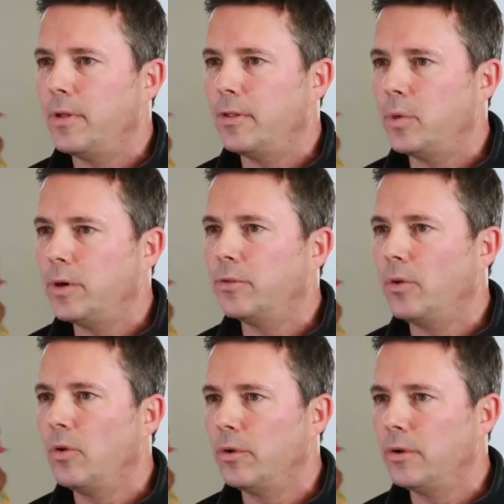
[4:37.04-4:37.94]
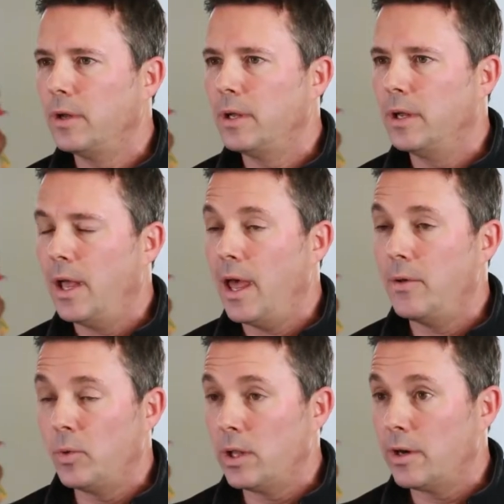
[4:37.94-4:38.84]
3 years old
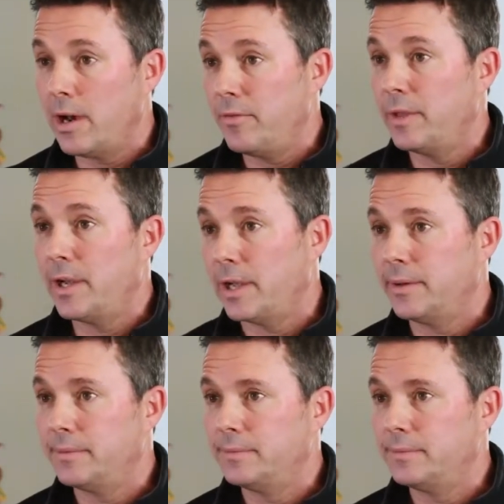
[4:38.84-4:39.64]
and relearn everything again.